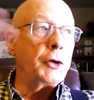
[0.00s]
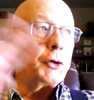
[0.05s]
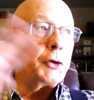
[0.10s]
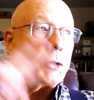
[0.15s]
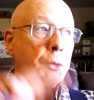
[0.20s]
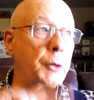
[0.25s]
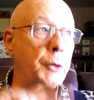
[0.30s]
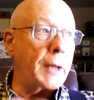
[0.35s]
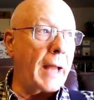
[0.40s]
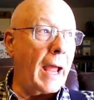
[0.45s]

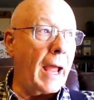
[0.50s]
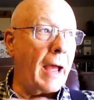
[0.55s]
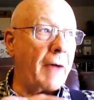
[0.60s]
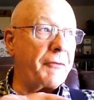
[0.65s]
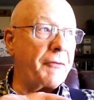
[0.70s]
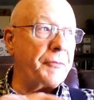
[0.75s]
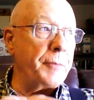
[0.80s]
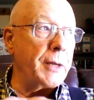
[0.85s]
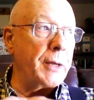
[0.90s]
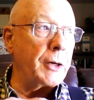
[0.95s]

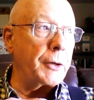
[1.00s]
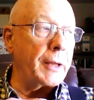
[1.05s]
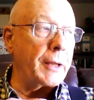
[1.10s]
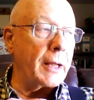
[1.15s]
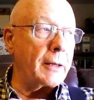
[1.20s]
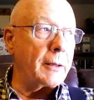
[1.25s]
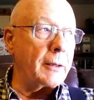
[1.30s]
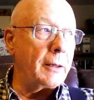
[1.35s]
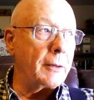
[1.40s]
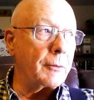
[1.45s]
2.5
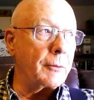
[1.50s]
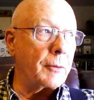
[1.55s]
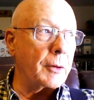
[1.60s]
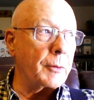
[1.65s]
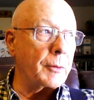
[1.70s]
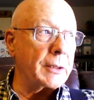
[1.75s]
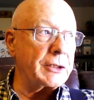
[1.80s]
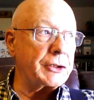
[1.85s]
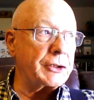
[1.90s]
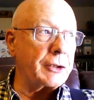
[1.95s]
million when
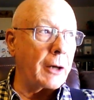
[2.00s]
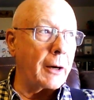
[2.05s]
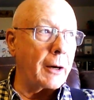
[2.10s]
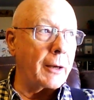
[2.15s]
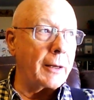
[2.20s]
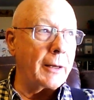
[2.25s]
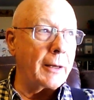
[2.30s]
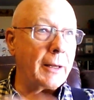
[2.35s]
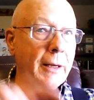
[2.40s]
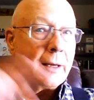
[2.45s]
we
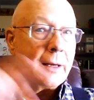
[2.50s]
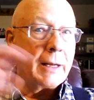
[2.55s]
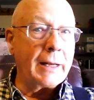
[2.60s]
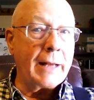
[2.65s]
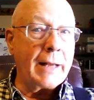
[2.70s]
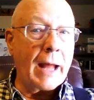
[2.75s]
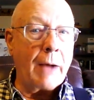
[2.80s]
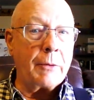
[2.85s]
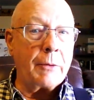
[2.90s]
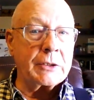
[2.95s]
started,
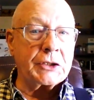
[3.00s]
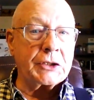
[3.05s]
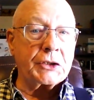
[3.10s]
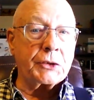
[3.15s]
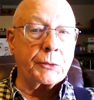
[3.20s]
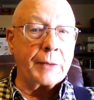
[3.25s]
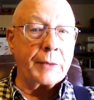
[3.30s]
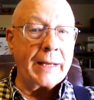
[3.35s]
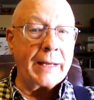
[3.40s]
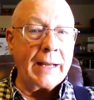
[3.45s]
now it's
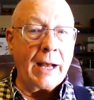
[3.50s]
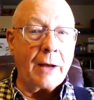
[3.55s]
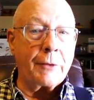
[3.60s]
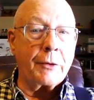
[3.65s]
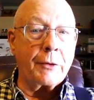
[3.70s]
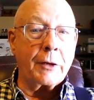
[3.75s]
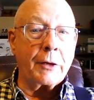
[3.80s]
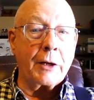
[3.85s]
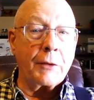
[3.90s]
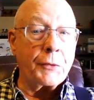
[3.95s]

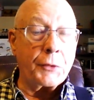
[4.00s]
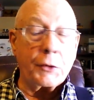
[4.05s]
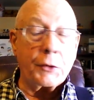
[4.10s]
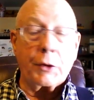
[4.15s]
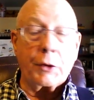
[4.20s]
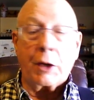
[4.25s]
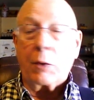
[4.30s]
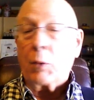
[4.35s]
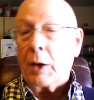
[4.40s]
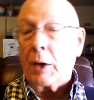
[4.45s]

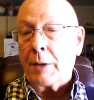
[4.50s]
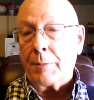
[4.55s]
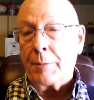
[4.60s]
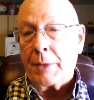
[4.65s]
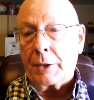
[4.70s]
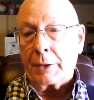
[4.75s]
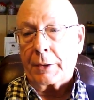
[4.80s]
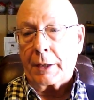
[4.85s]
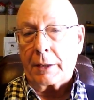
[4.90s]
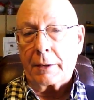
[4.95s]
331
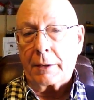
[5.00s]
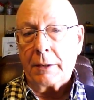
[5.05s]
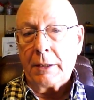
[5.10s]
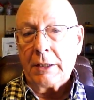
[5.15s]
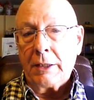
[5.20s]
million.